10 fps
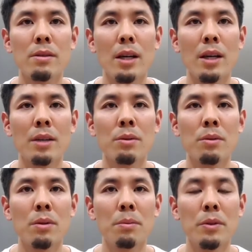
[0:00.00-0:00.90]
We
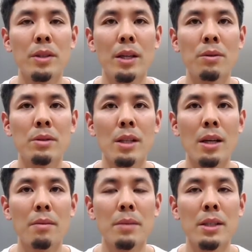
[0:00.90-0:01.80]
needed to improve the
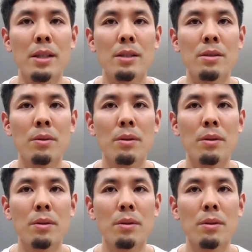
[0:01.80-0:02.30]
accuracy of